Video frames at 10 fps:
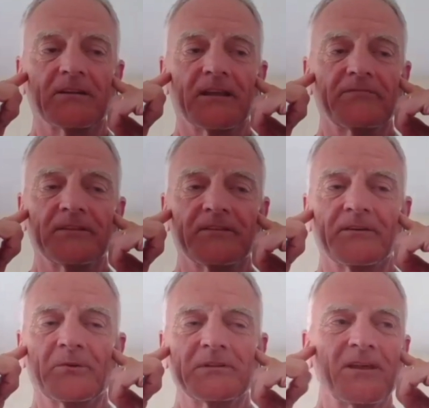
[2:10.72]
life live on?
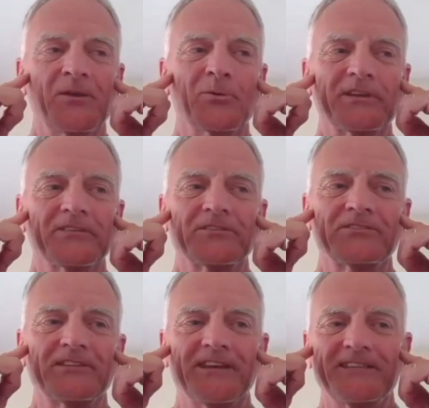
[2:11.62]
What gives
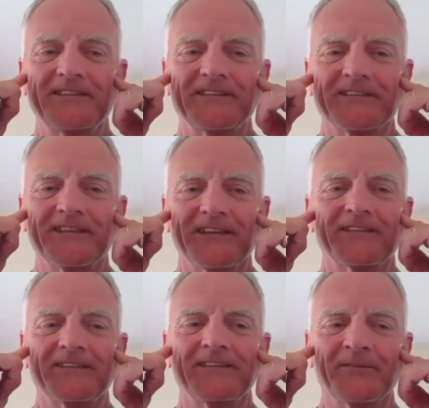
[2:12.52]
us the idea
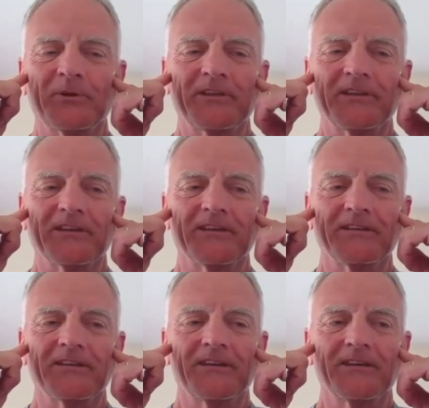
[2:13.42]
that we
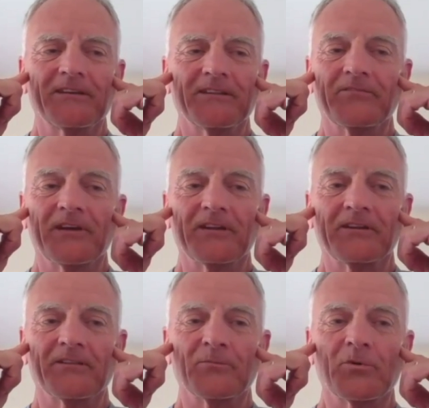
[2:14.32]
can live on
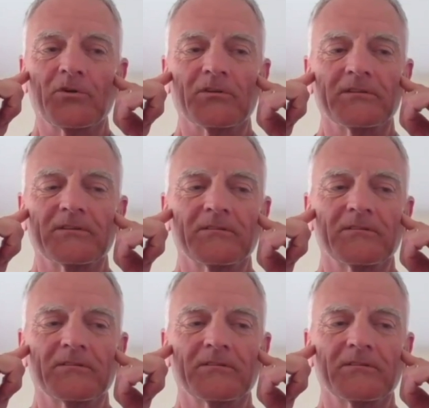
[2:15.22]
another world?